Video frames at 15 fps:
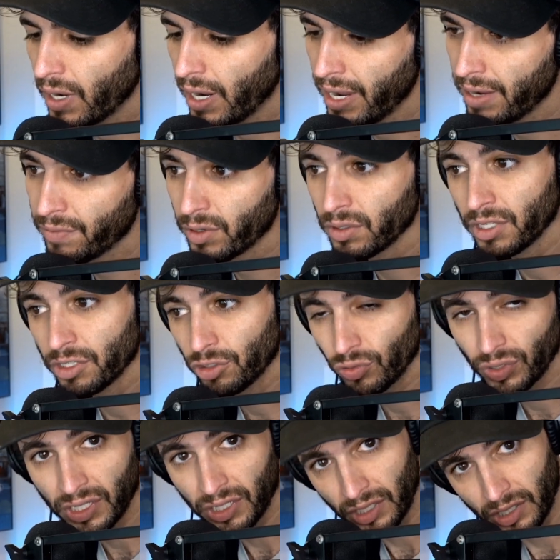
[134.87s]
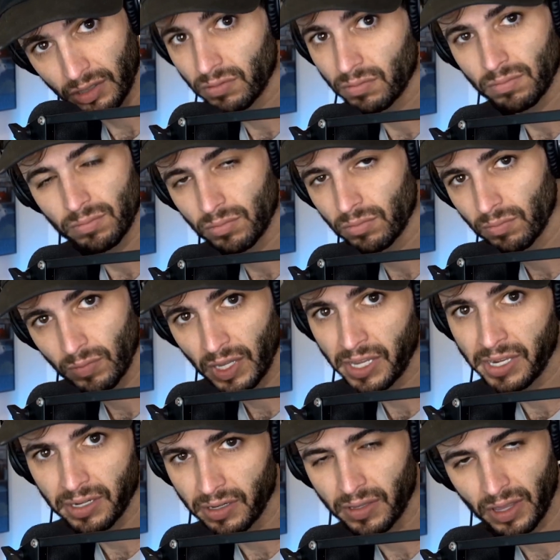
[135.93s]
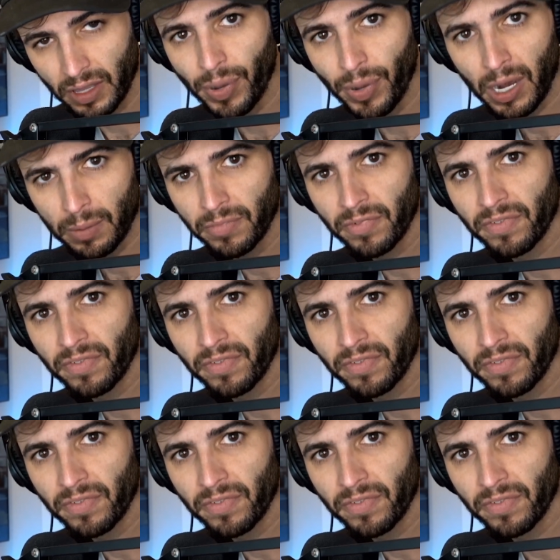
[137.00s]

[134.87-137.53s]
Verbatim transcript: i have our link trees in the bottom of